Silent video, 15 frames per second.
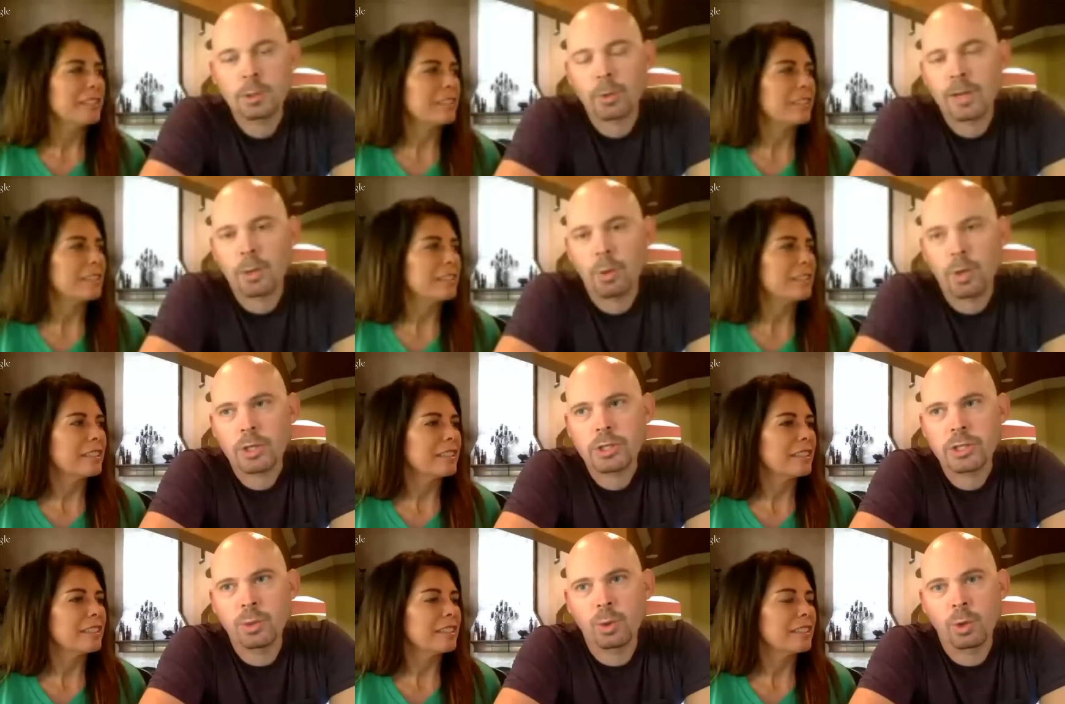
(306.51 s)
Speaker 1: a great
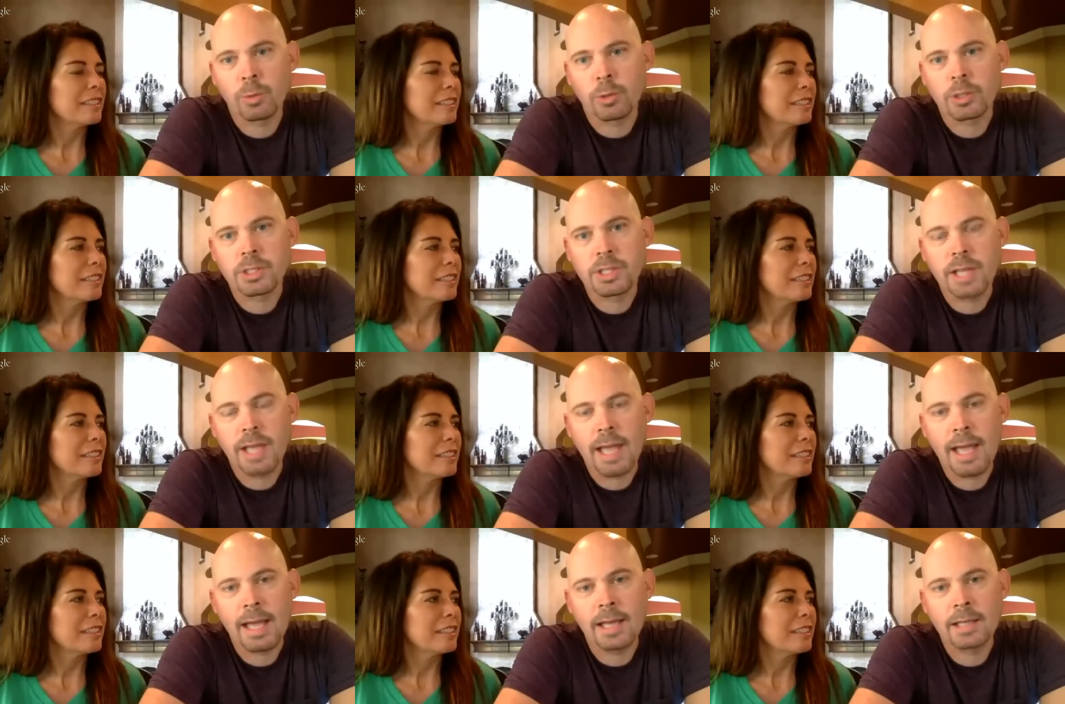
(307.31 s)
question, Norbert.
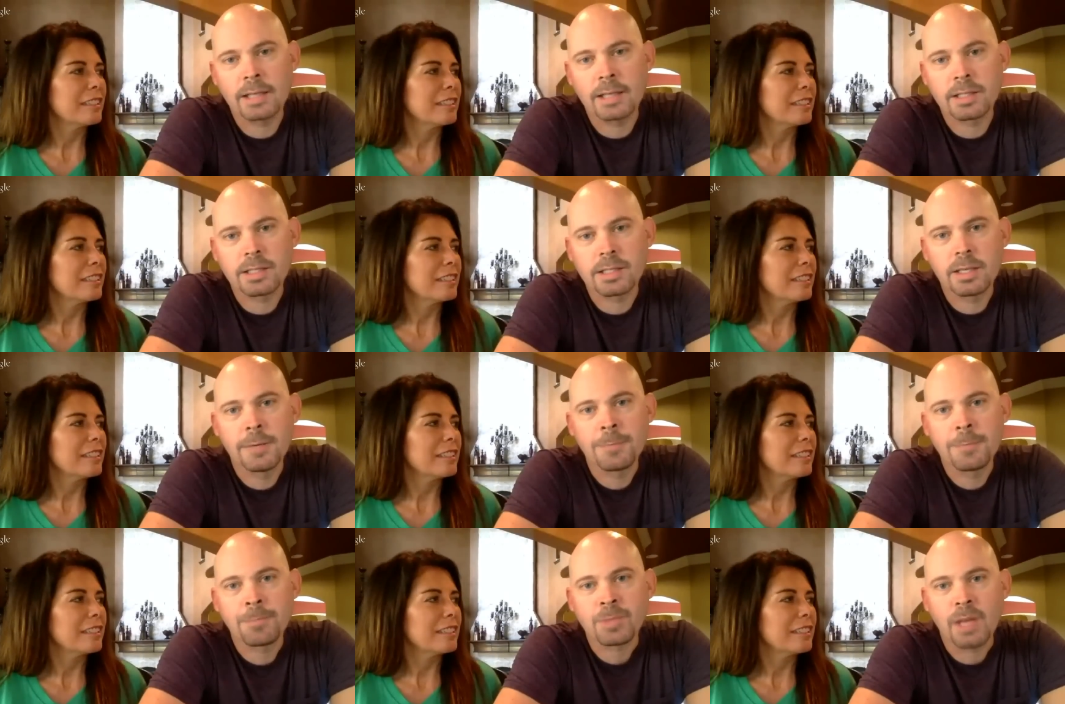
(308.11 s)
And
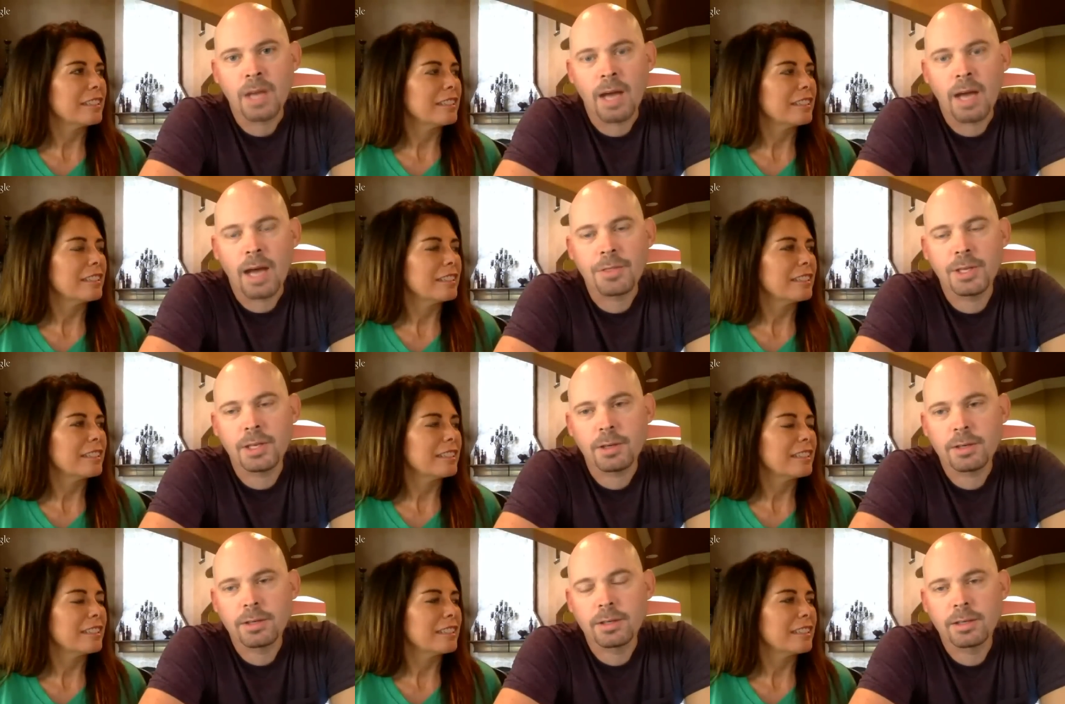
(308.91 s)
I
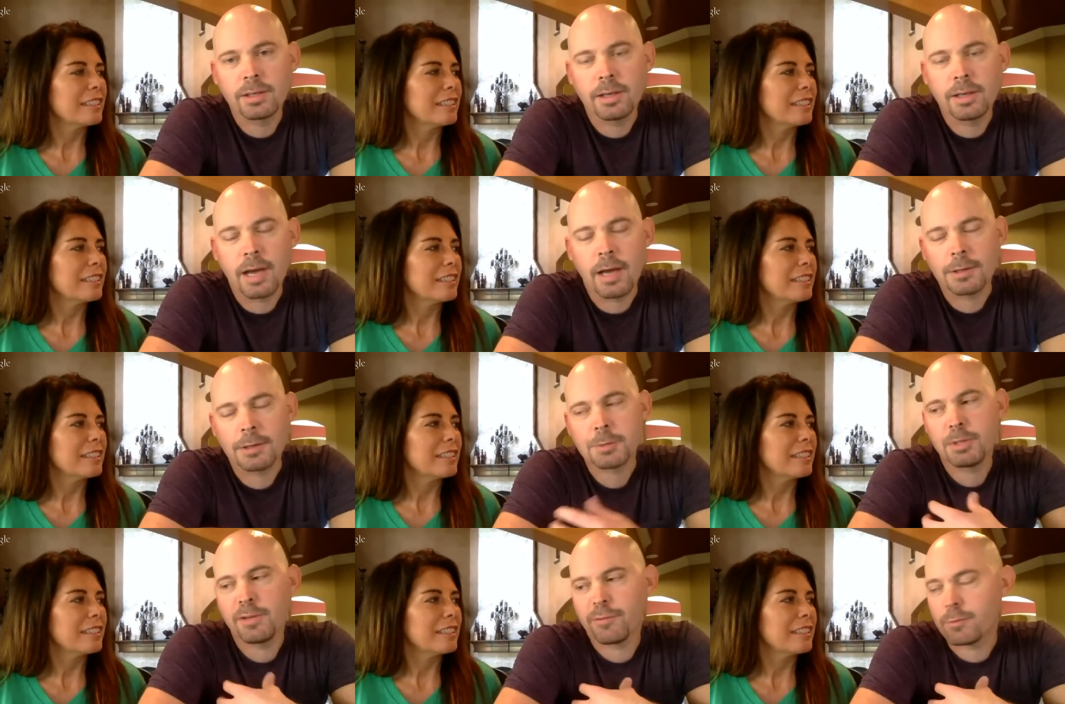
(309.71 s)
think I'll
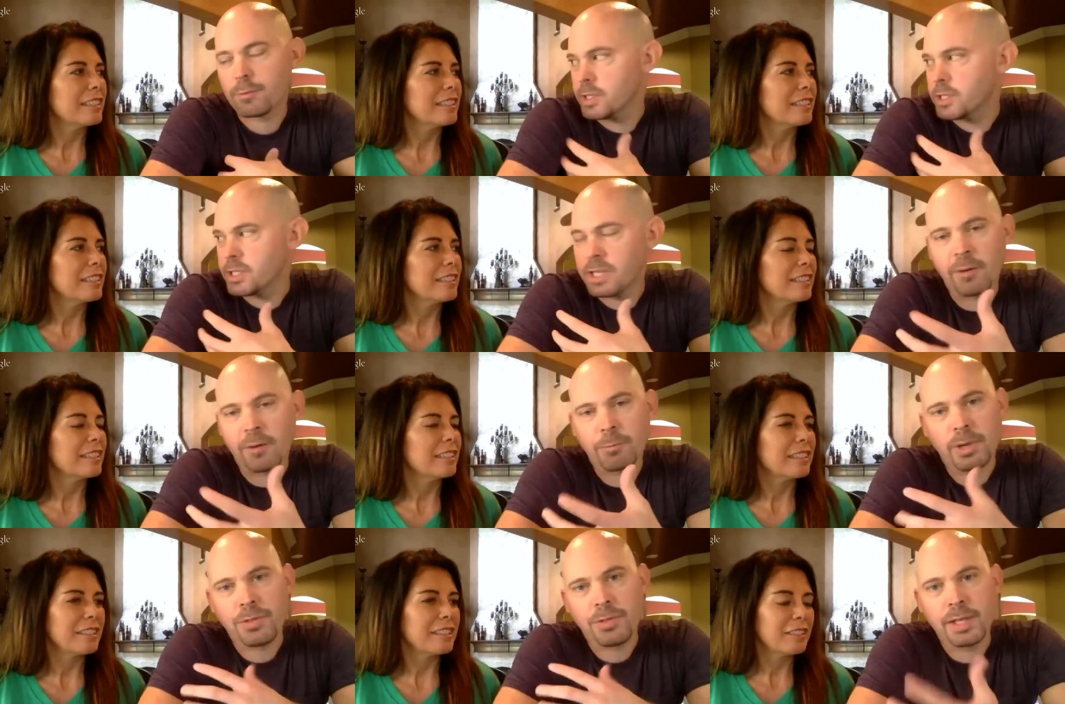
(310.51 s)
speak for
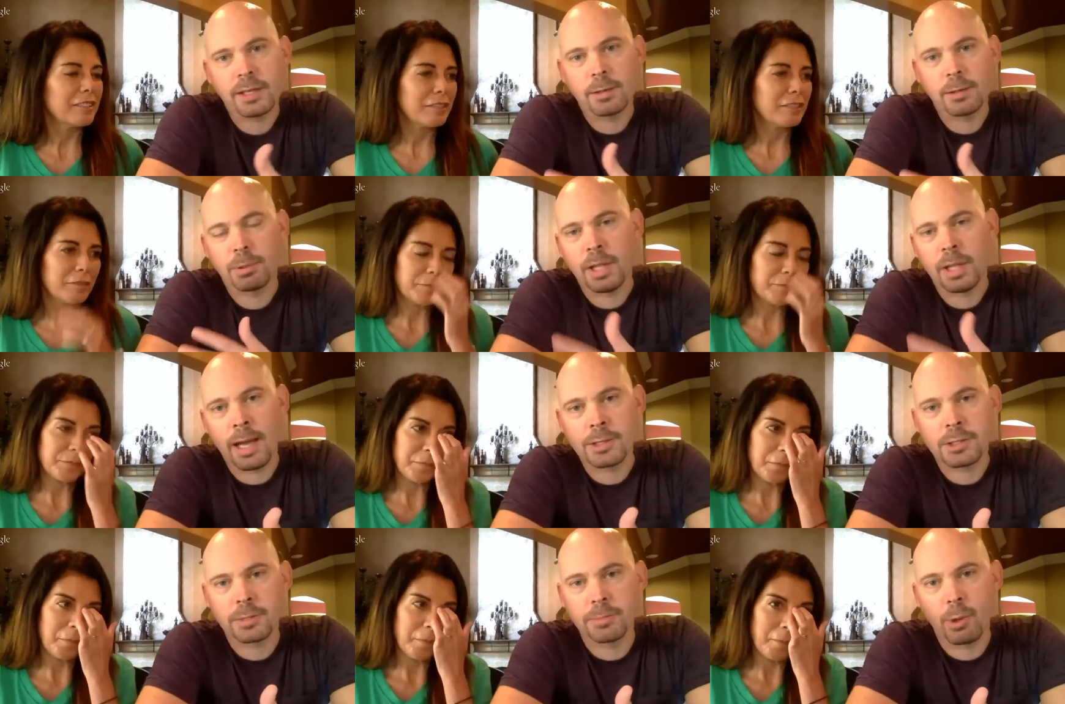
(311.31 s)
myself, but I think it
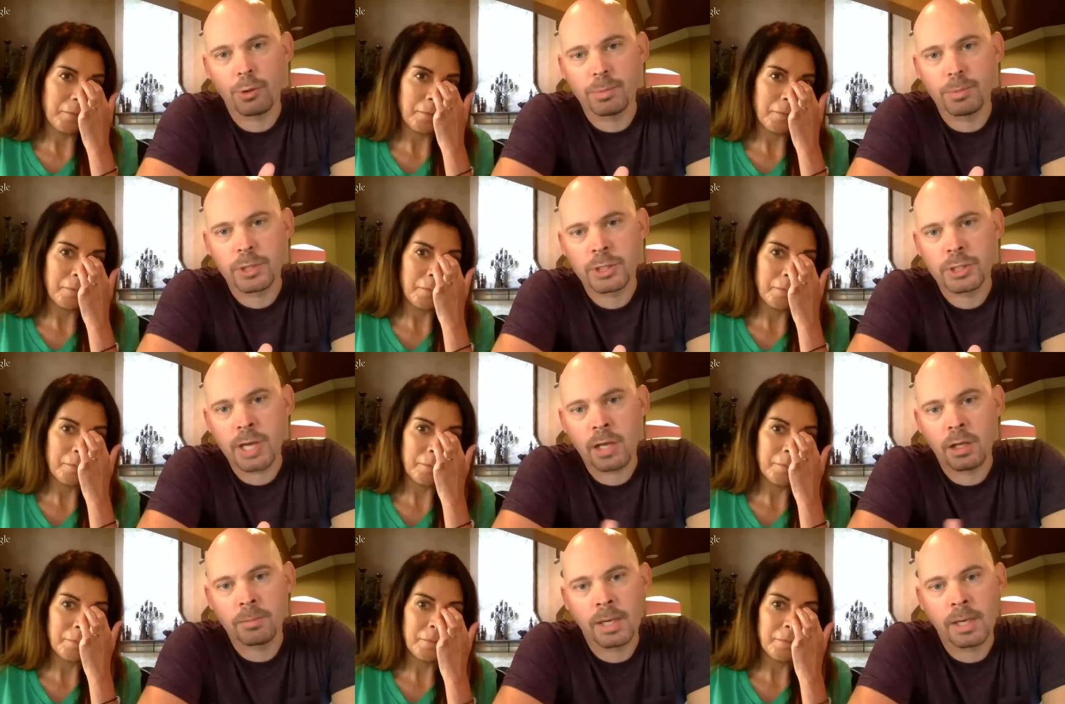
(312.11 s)
applies to both
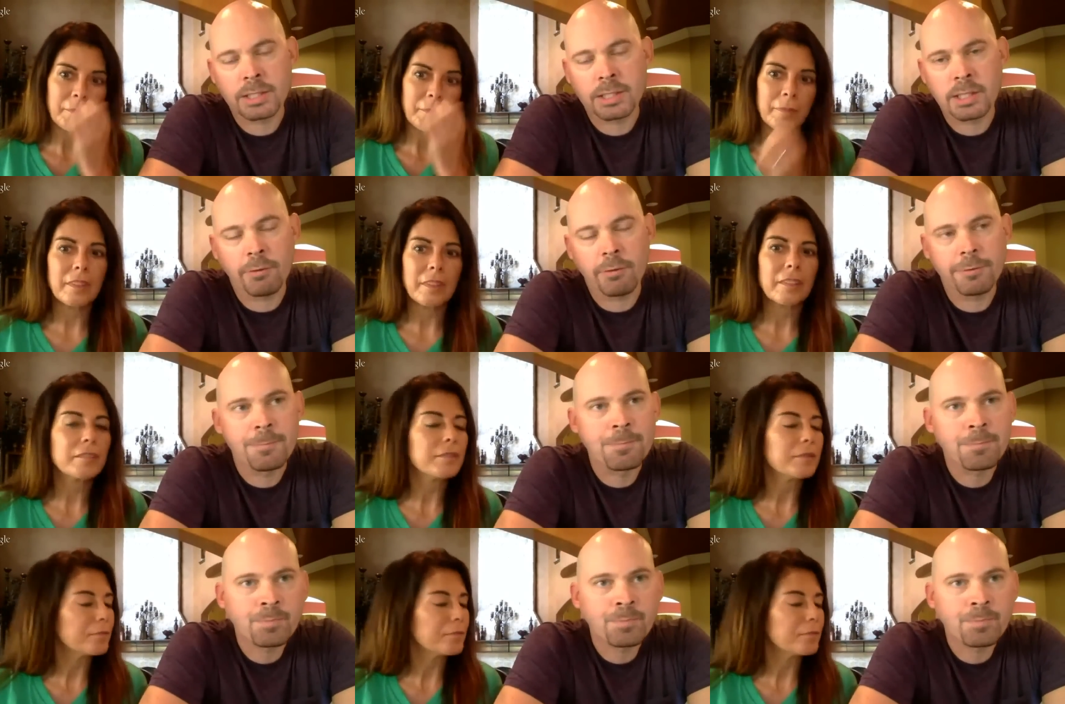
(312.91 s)
Michelle and myself.